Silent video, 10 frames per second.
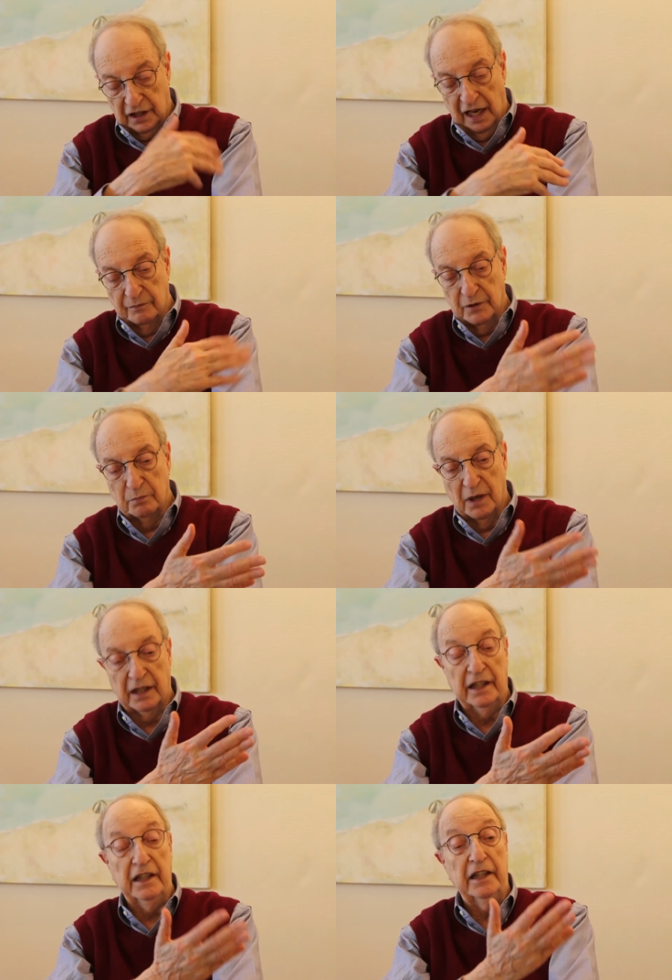gave him the
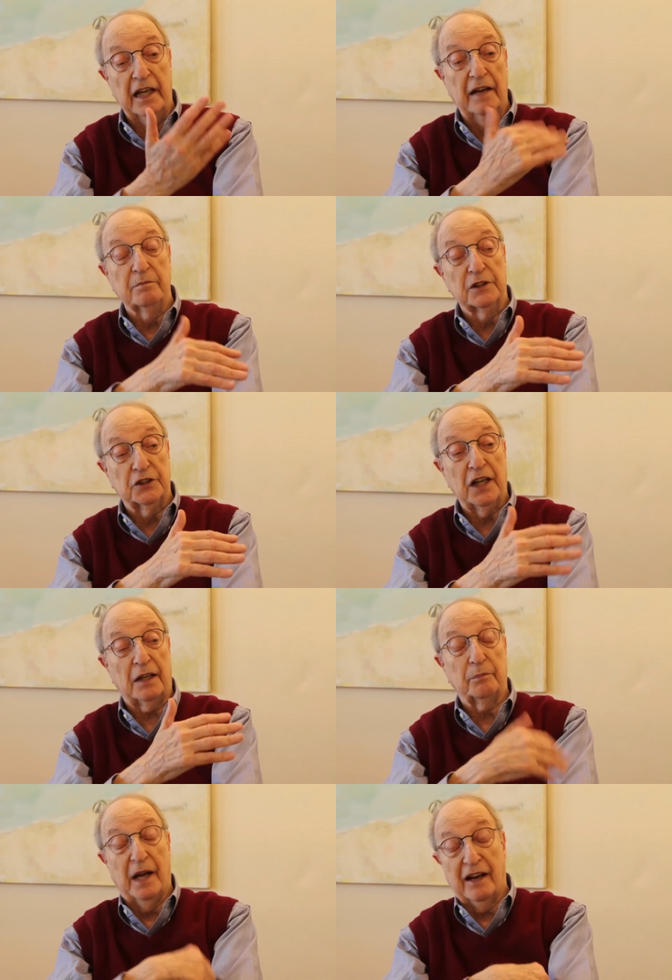money, and he gave him a
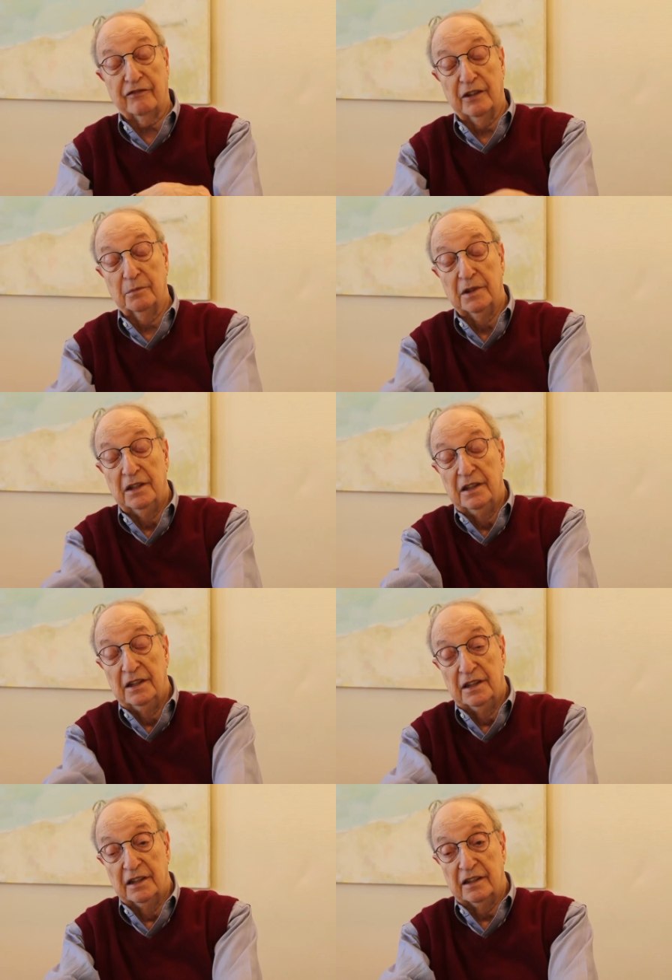check back from
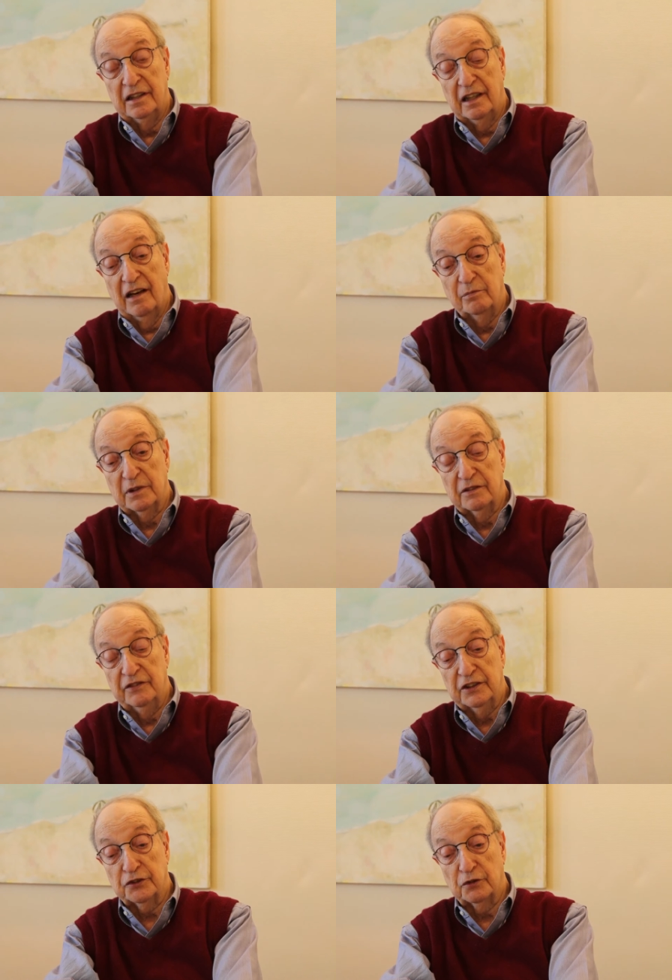the government
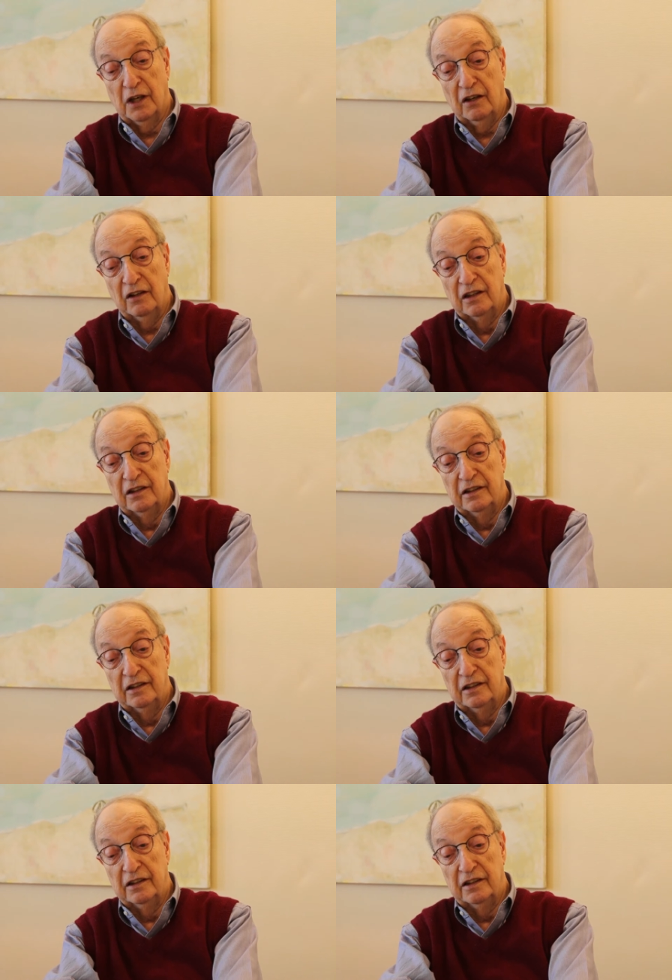of Israel,